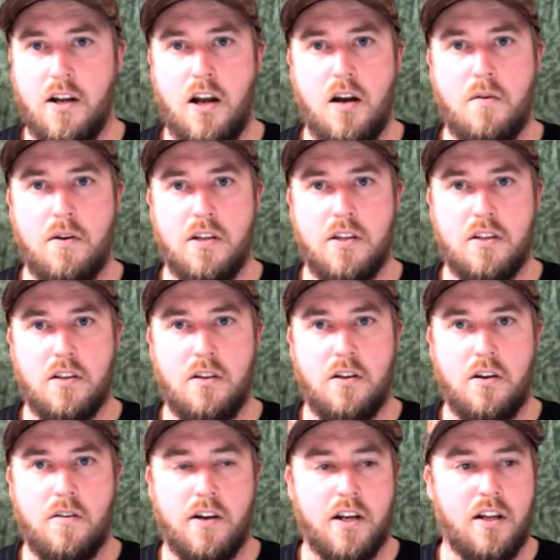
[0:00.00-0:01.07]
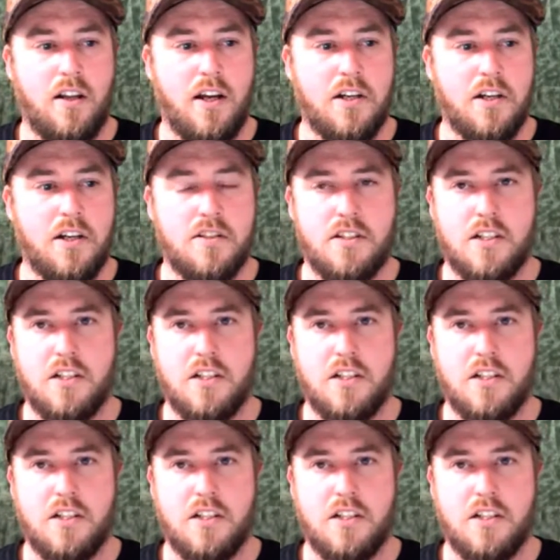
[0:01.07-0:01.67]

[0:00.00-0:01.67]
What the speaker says: know with a lot of regulations